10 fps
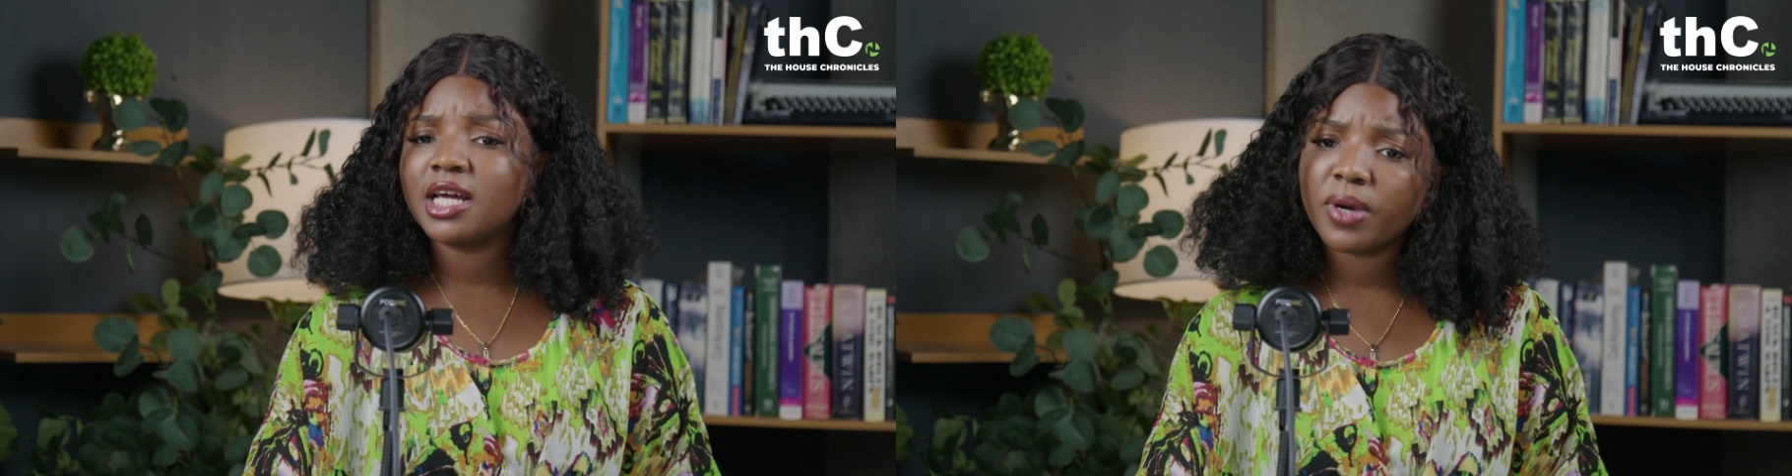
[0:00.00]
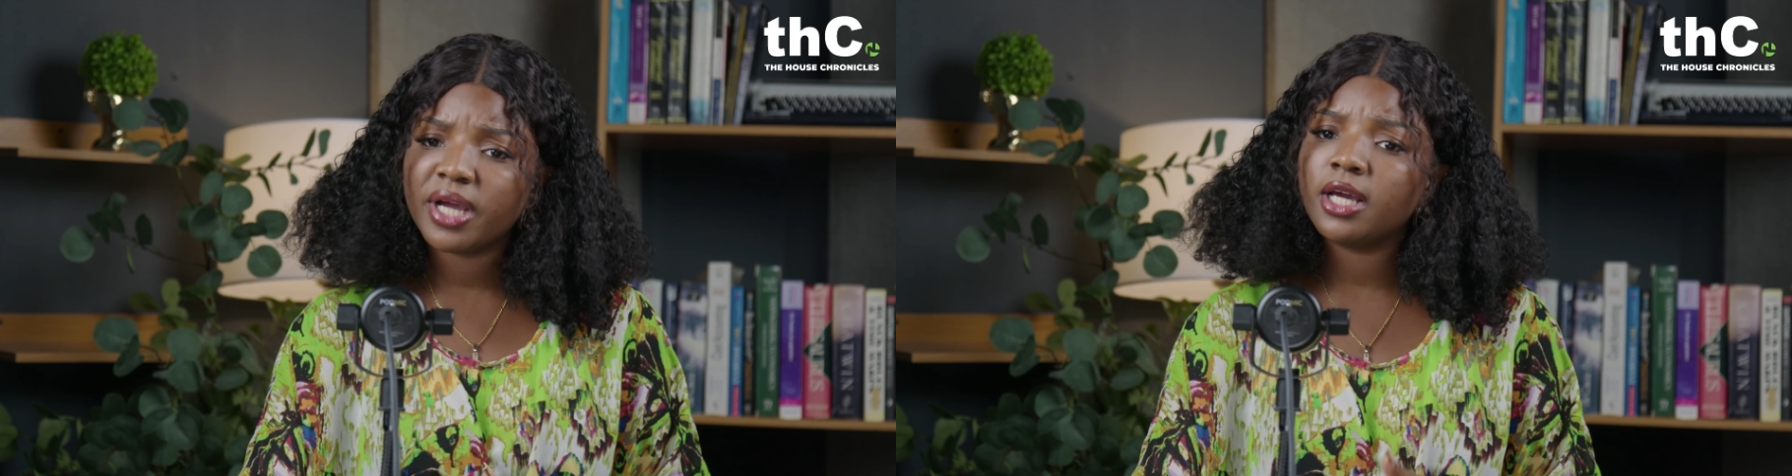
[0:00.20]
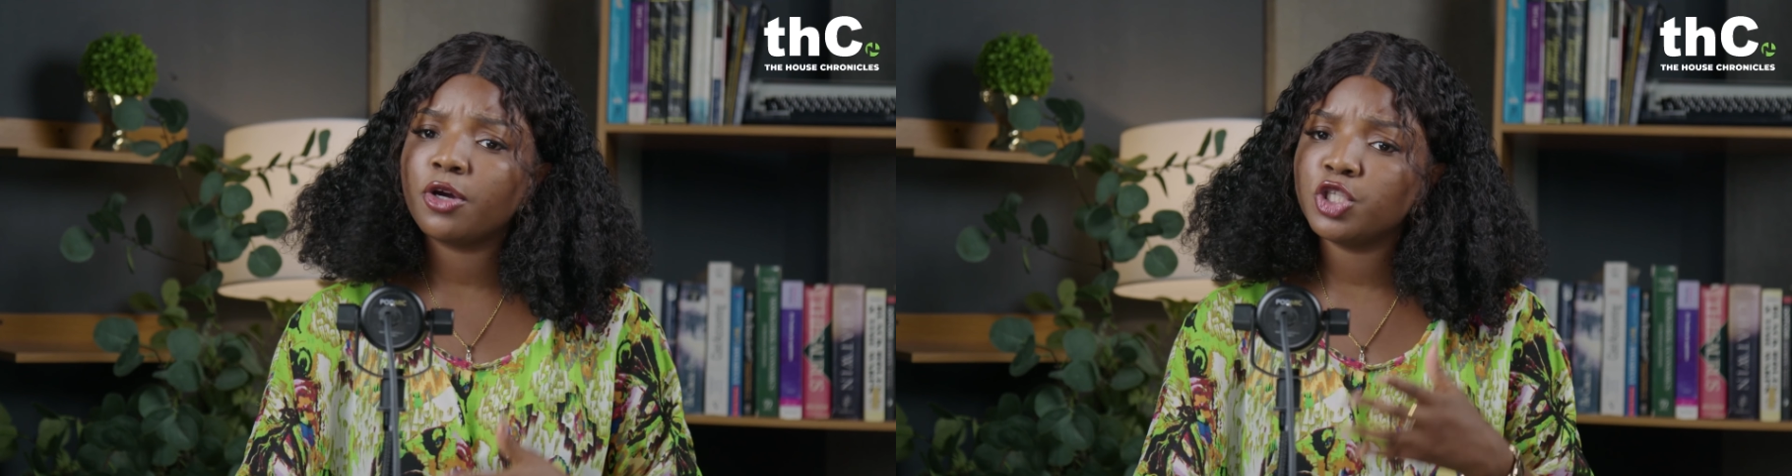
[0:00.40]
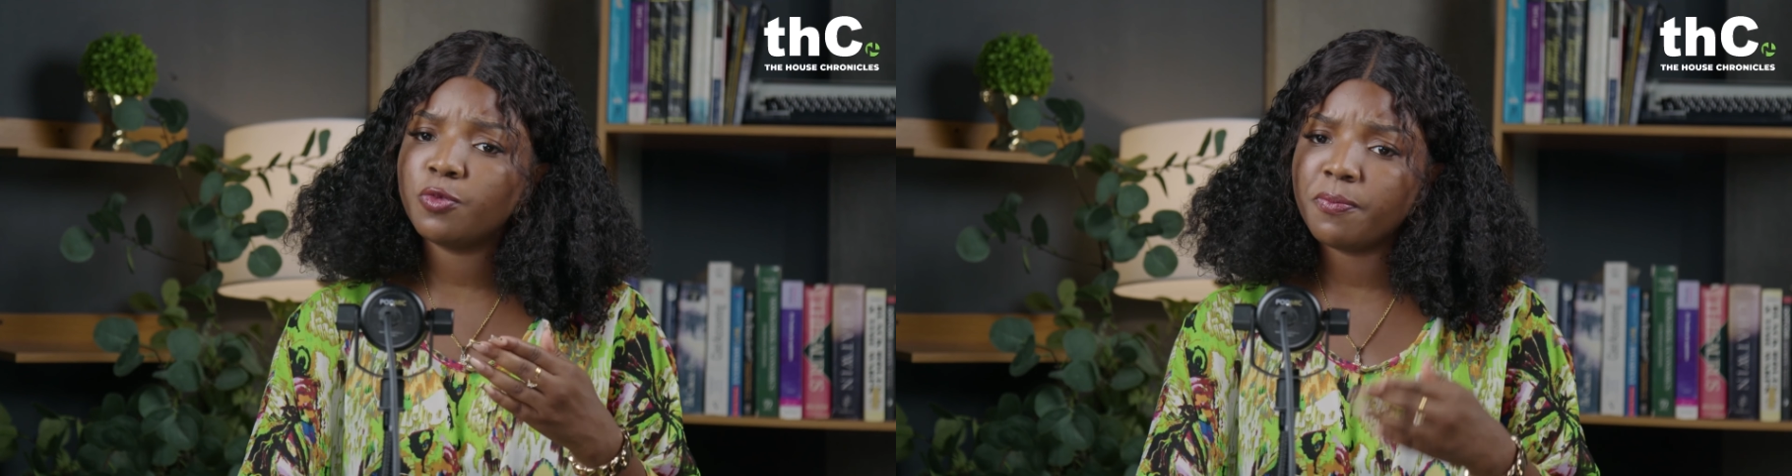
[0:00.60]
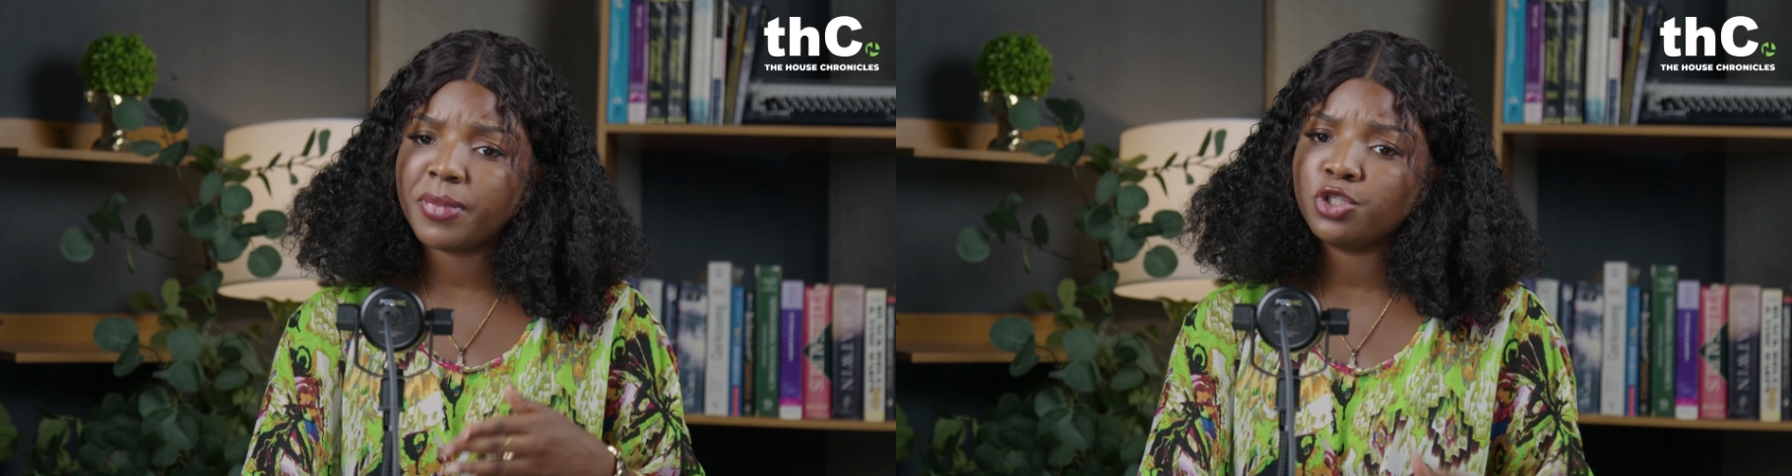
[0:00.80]
why they are going to be
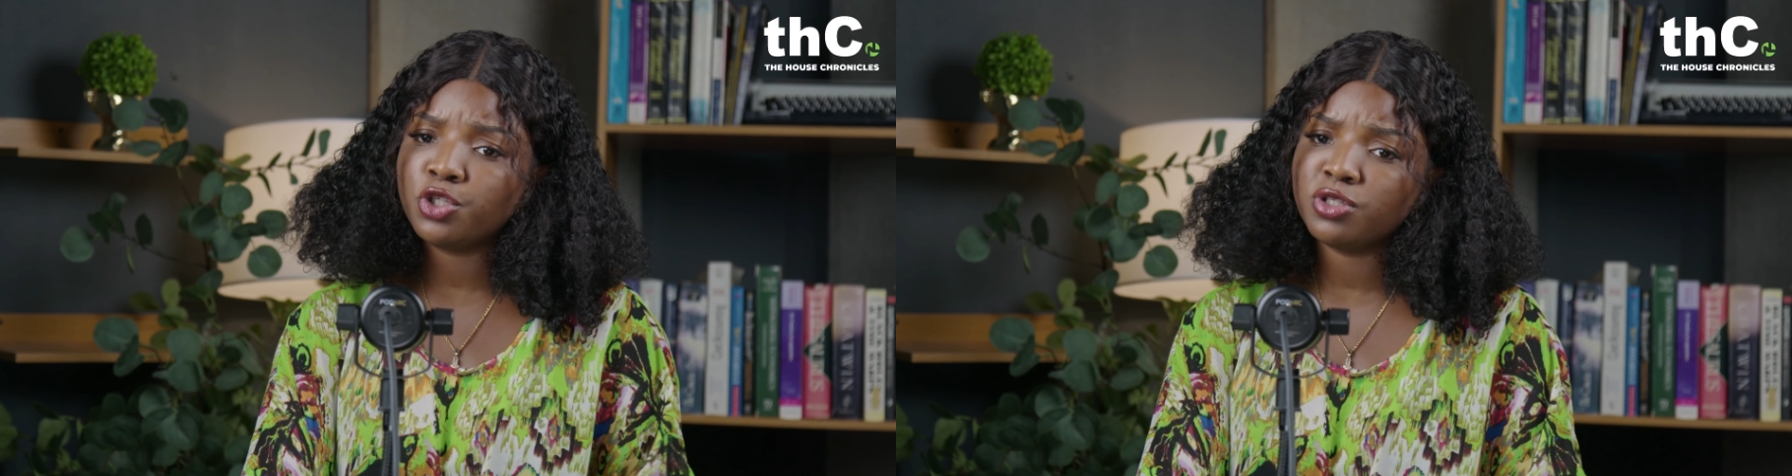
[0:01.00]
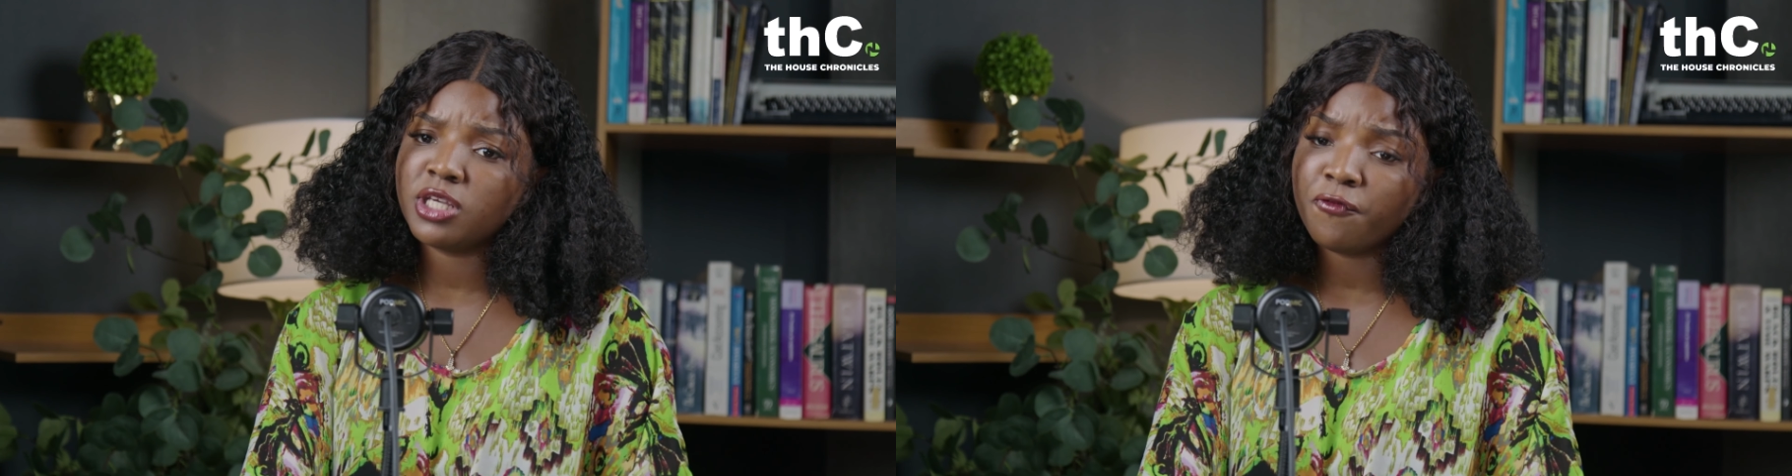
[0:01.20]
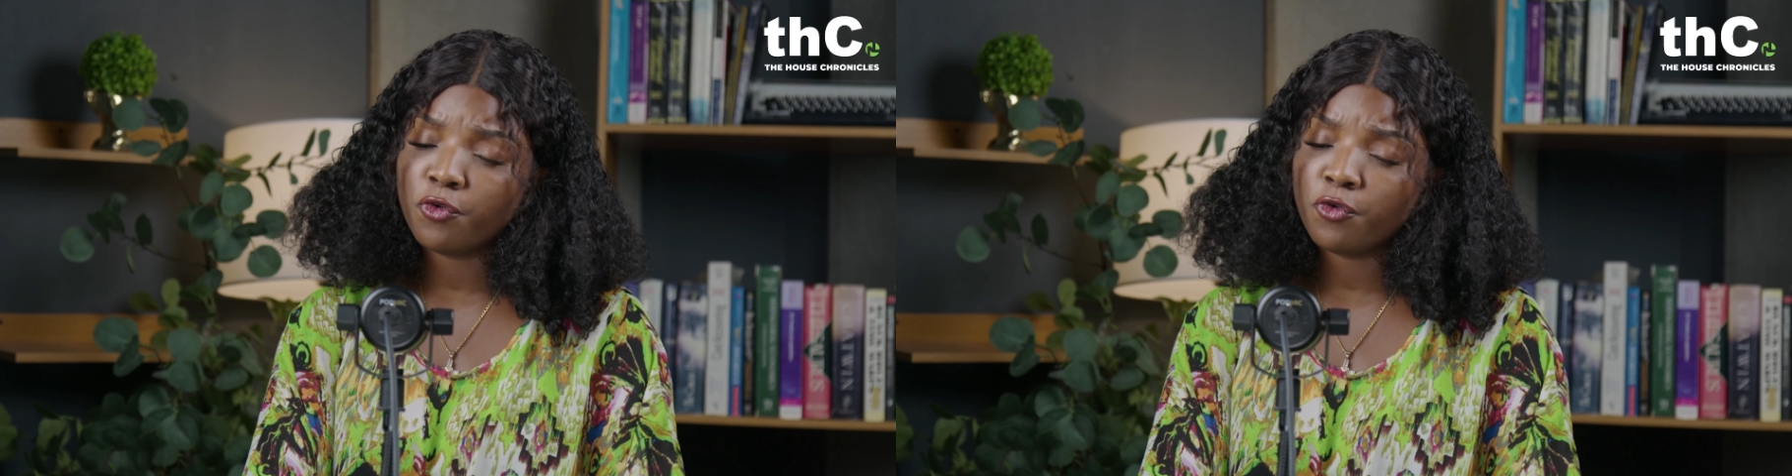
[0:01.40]
banned to use their phone,